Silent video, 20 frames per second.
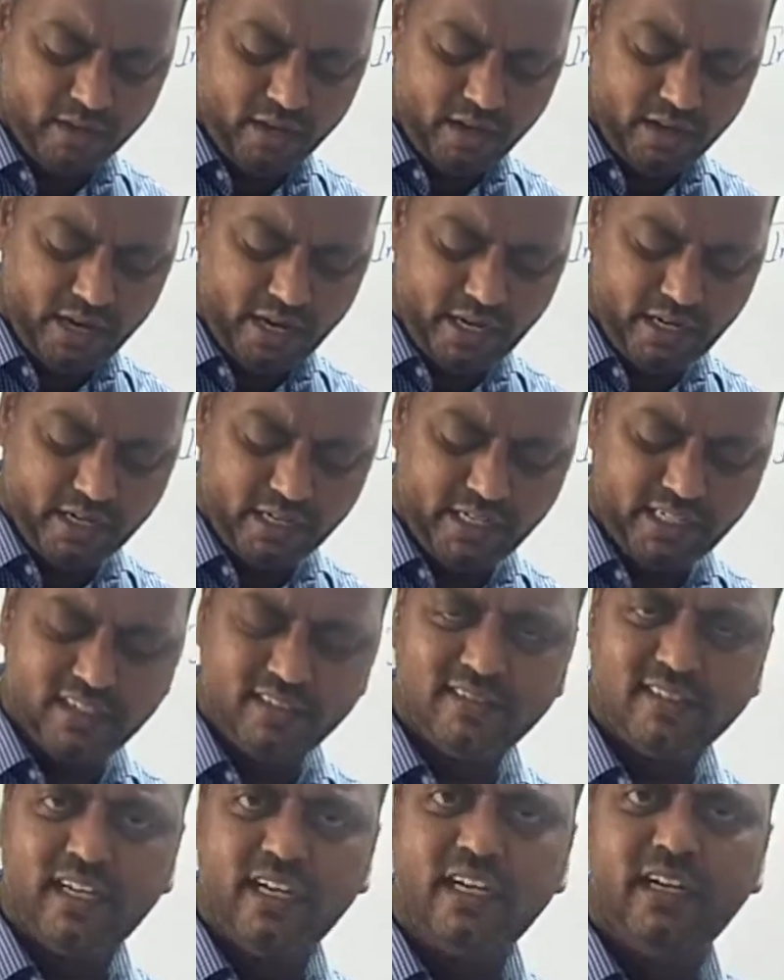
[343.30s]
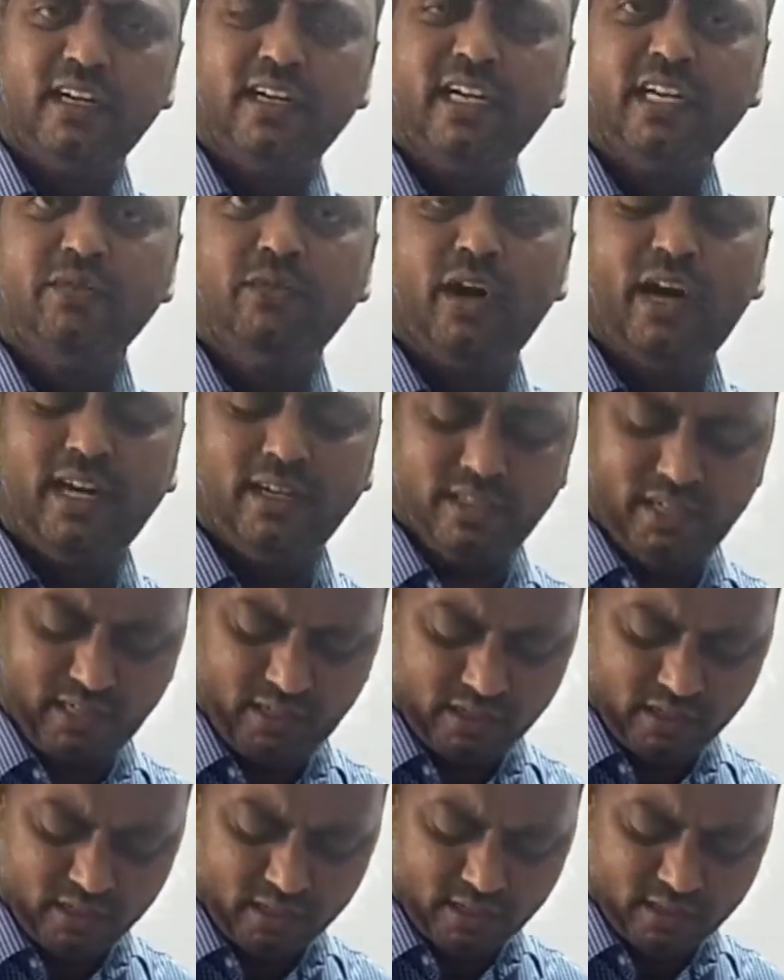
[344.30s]
and it is a uh, devoid
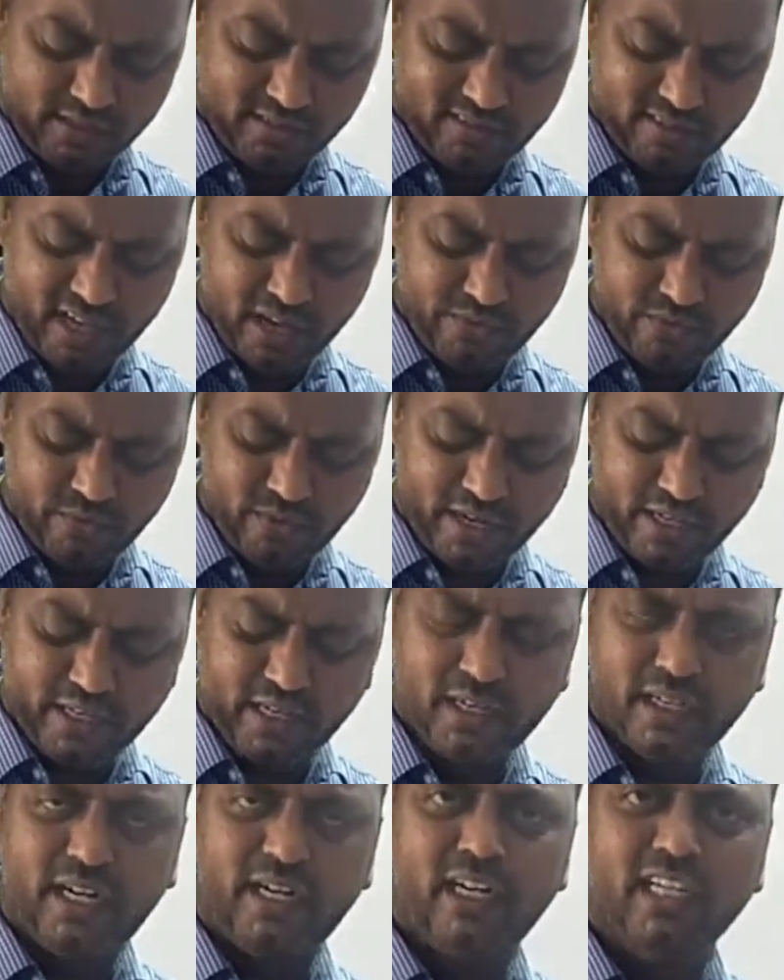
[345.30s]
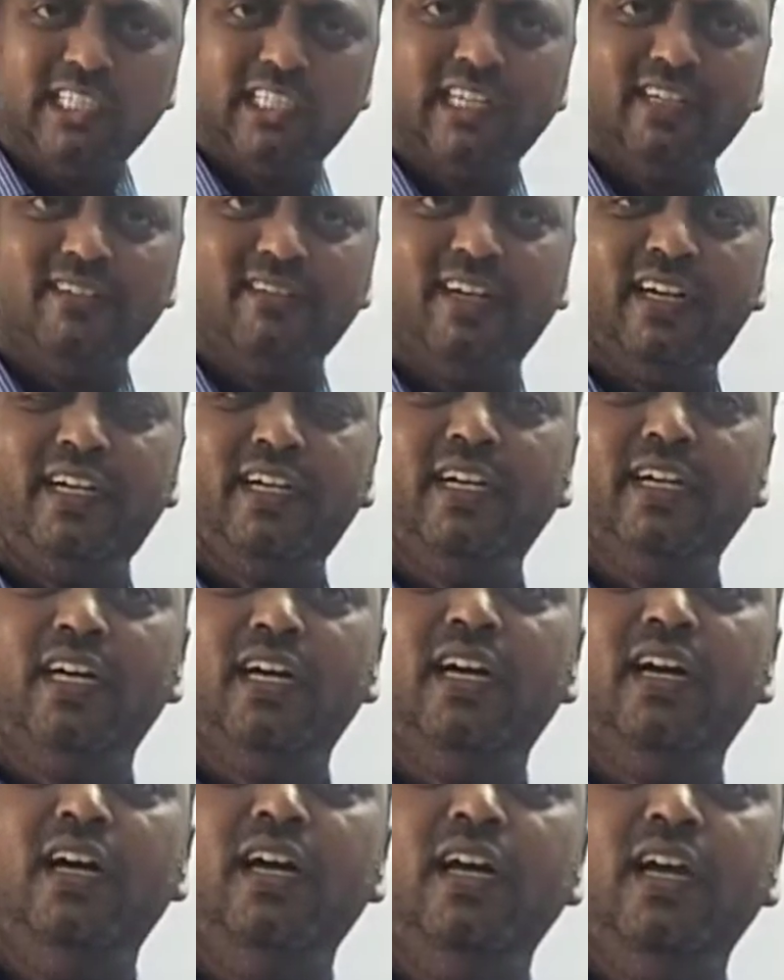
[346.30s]
that safe working conditions and
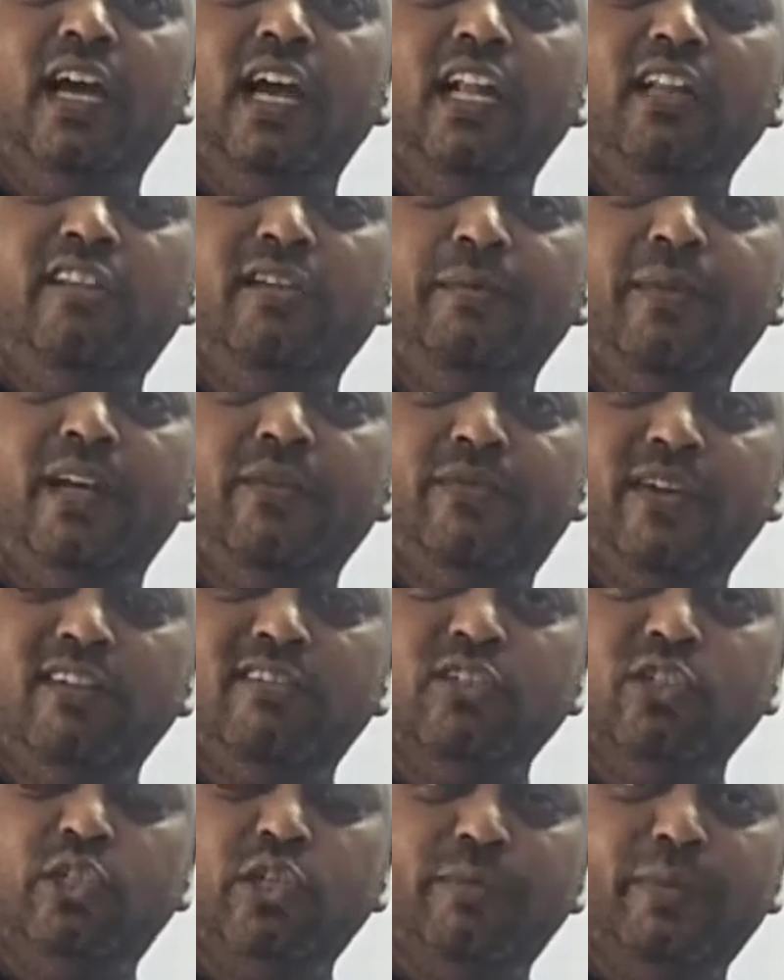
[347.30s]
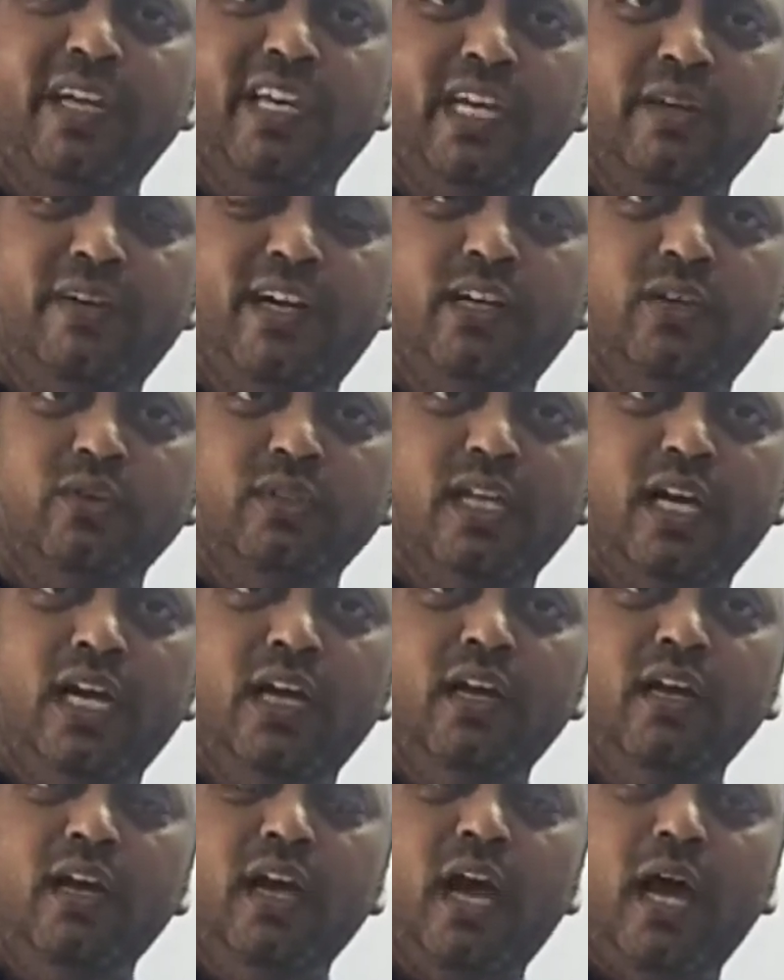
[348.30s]
uh, health benefits should be given to
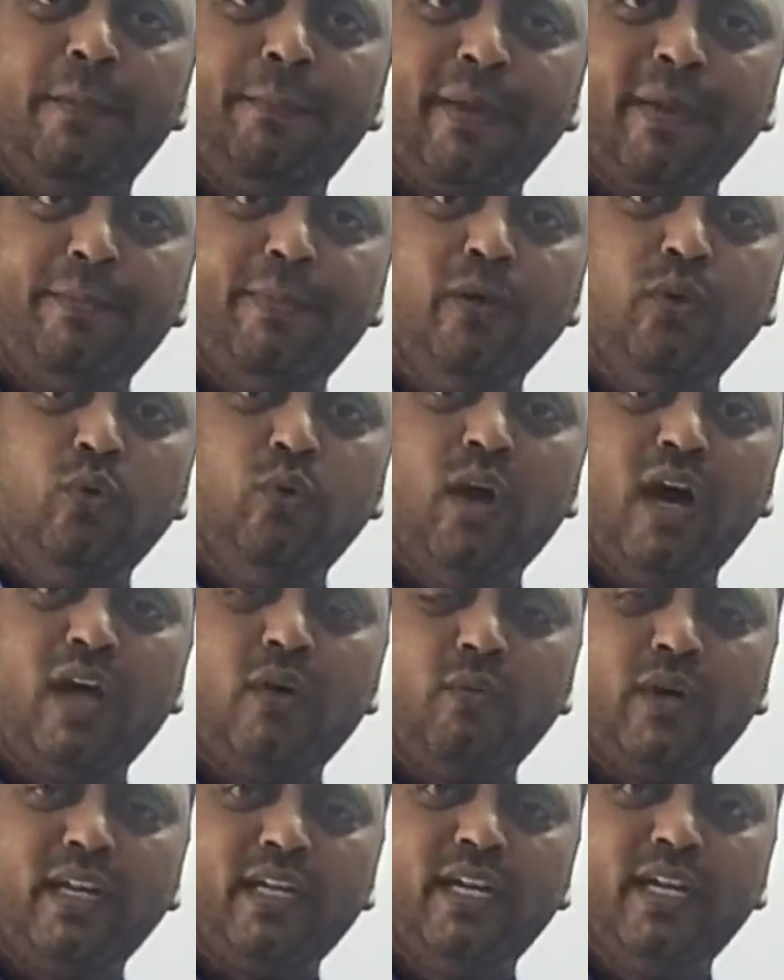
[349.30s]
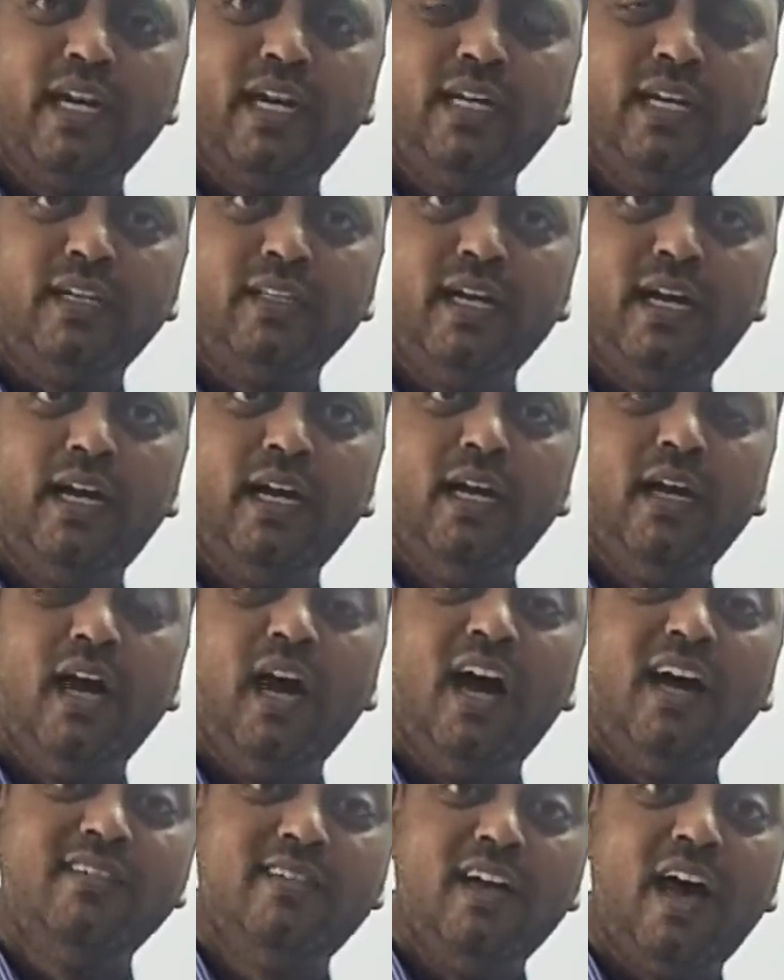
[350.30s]
the uh, people who are working under the
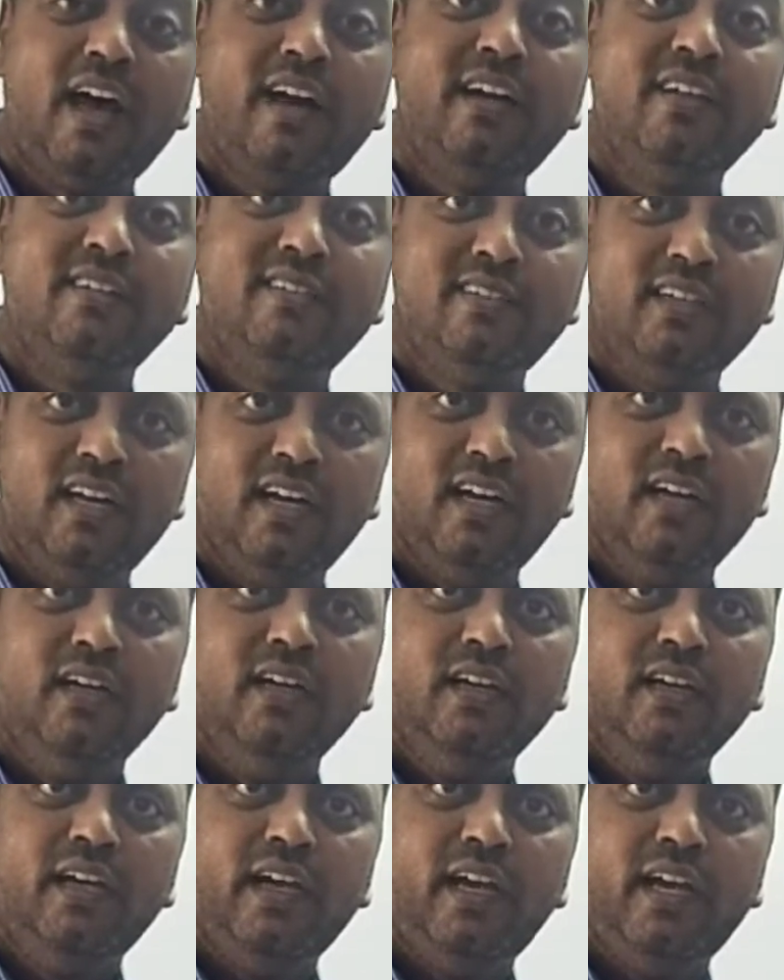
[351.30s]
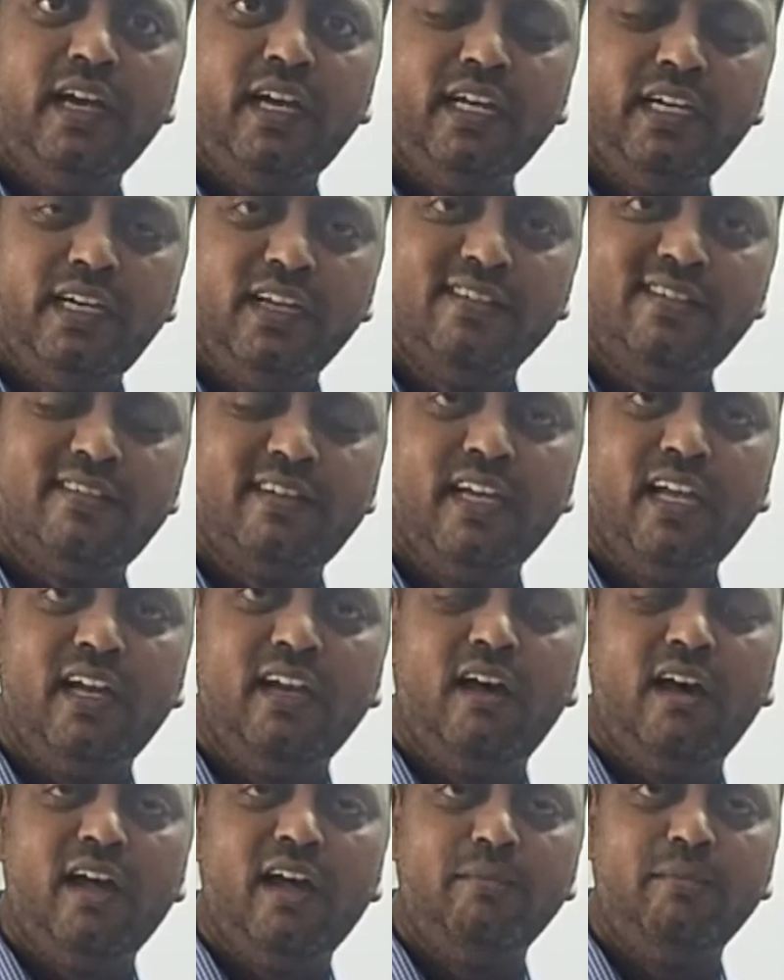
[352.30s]
hazardous uh, uh,
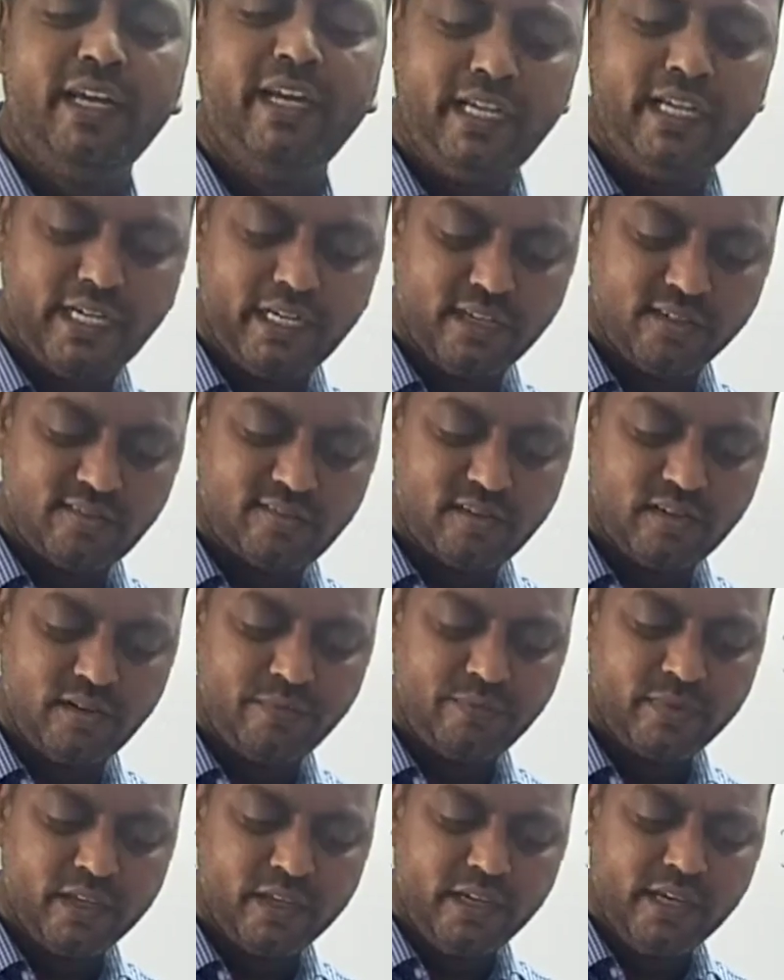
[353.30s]
industrial or mining industry.